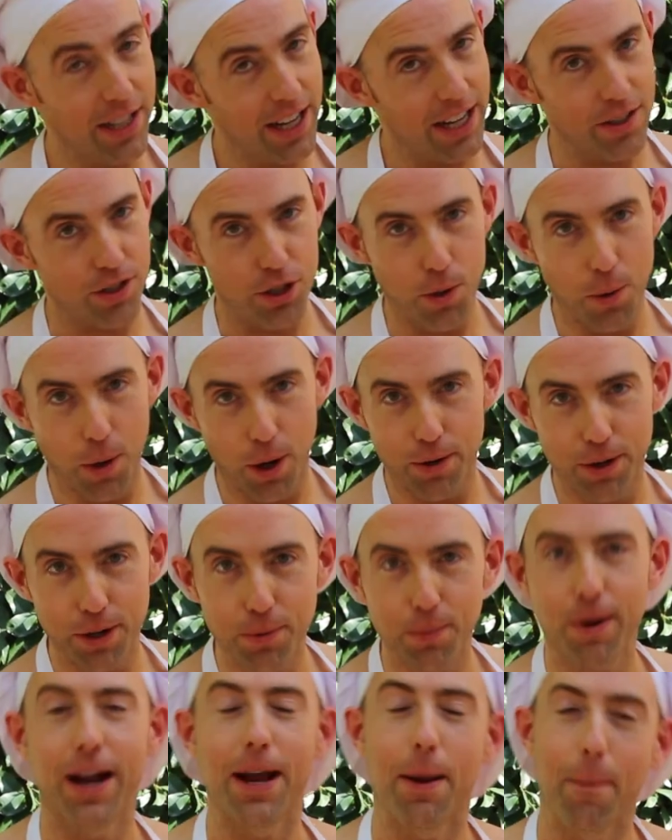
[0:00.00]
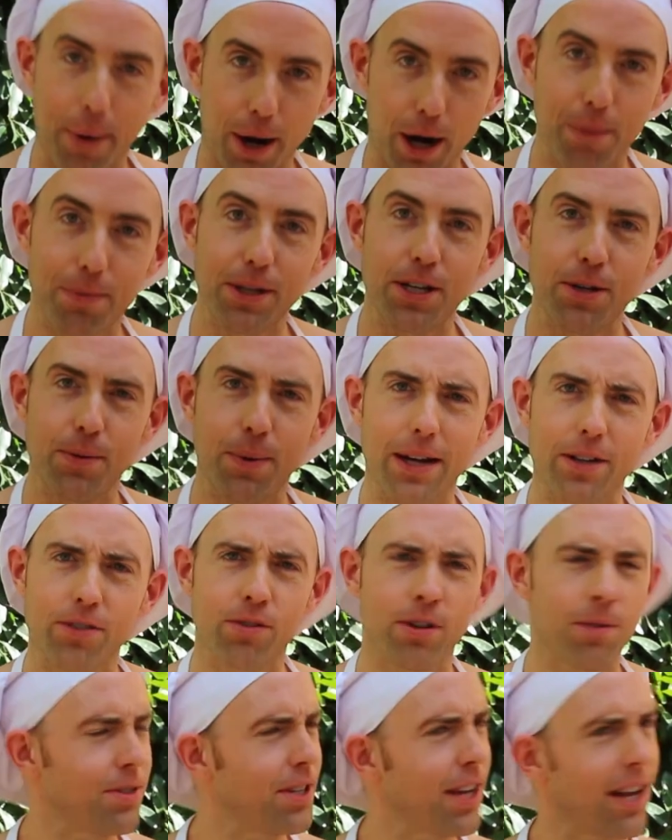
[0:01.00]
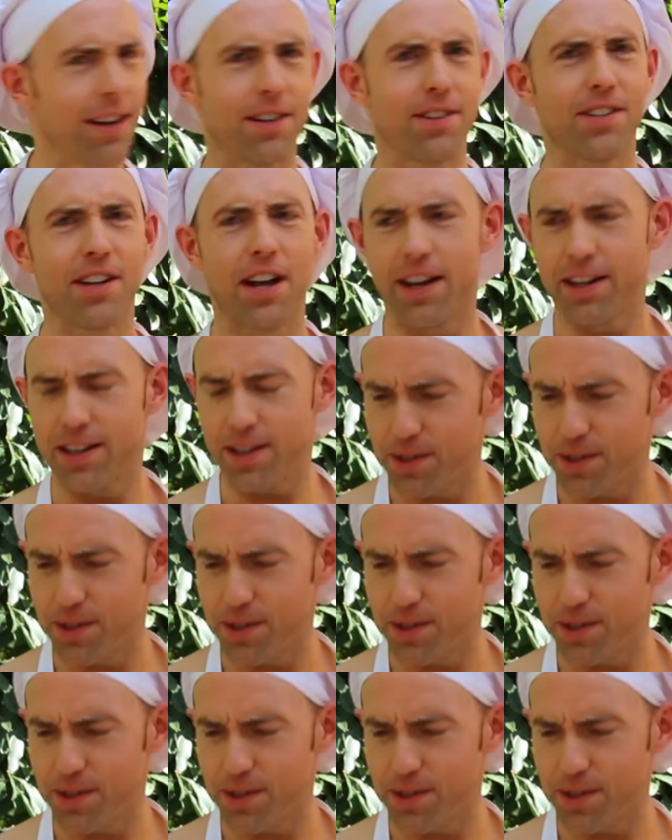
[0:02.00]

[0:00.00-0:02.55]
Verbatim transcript: Yes, you heard it right. Barbecue ice cream challenge.